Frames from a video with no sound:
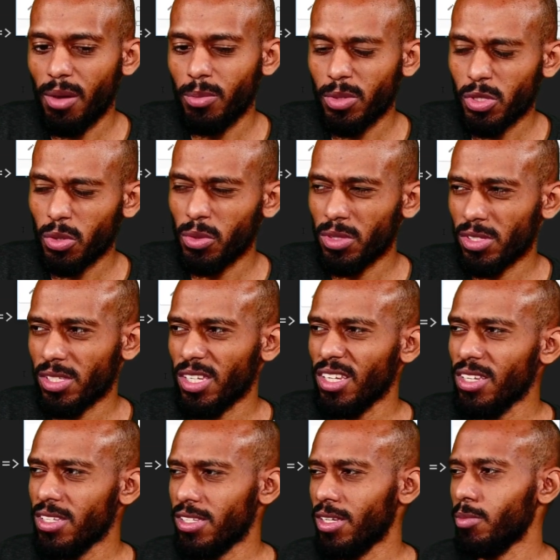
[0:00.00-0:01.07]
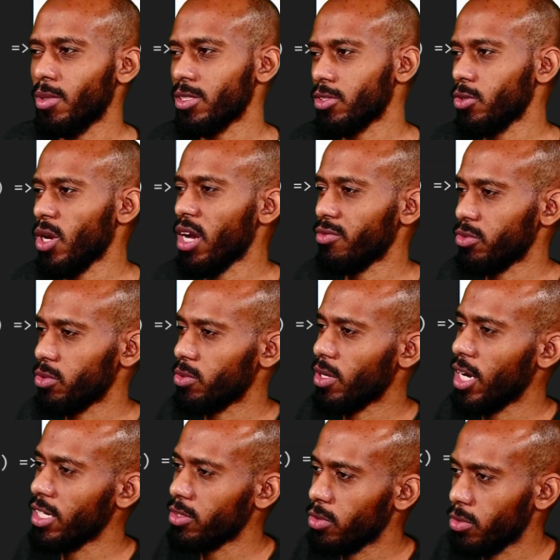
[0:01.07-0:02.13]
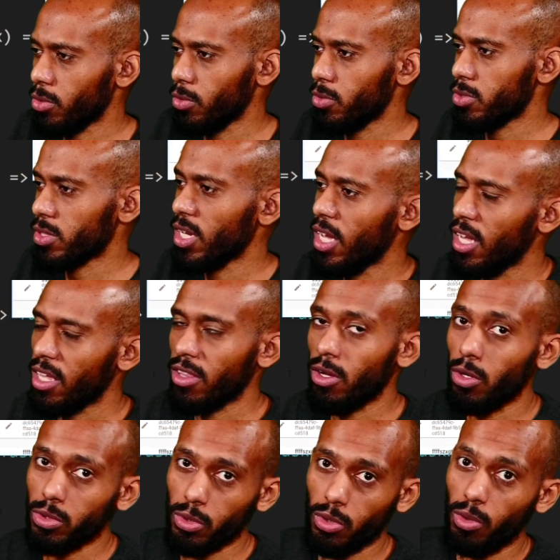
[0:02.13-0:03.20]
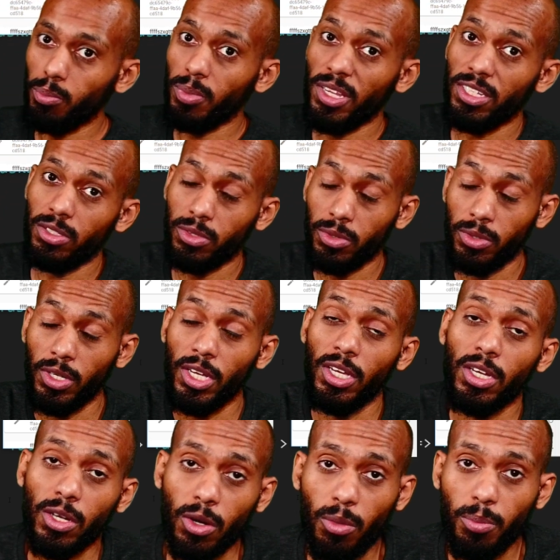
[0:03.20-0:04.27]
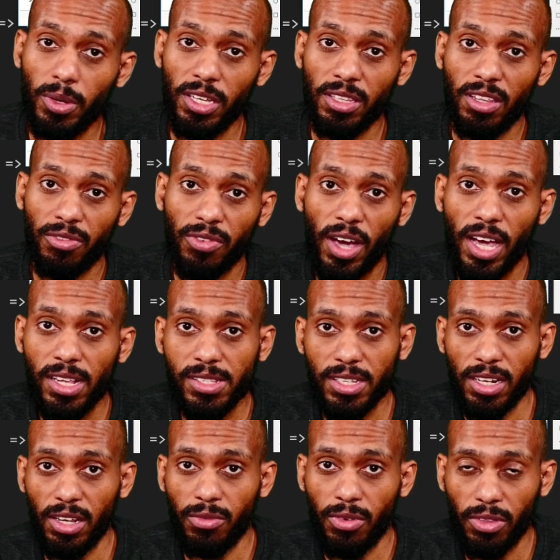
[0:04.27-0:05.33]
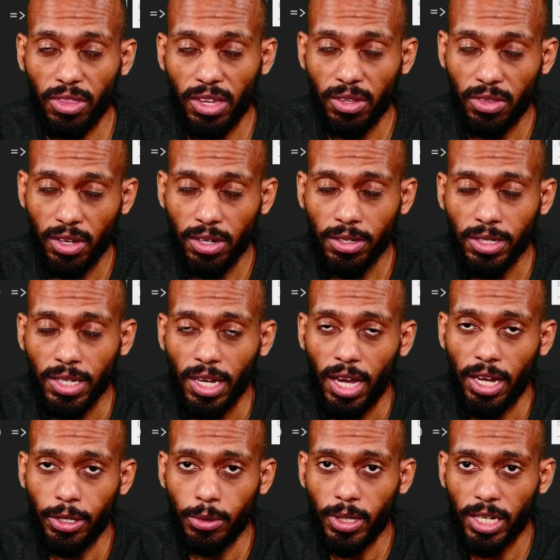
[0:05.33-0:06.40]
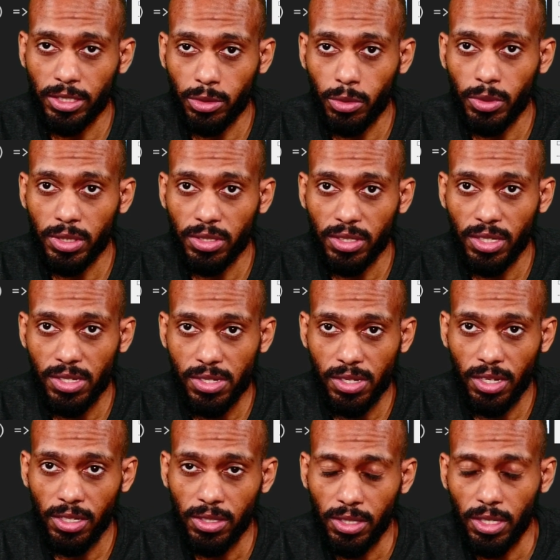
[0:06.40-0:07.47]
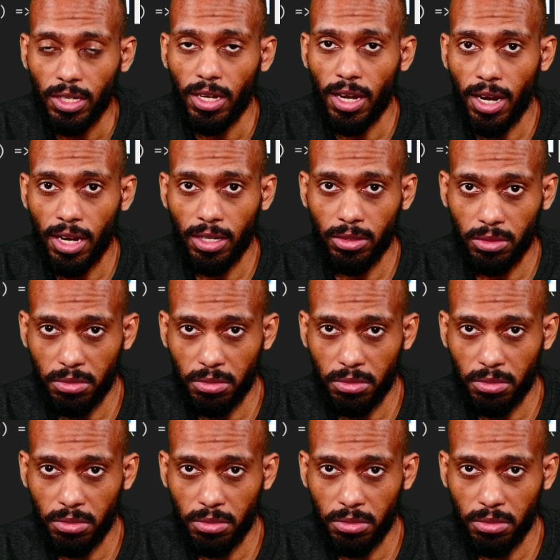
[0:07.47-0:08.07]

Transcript: So it's easy, but you have to write or use the autocomplete to complete the files and everything there, and you can do it easily. And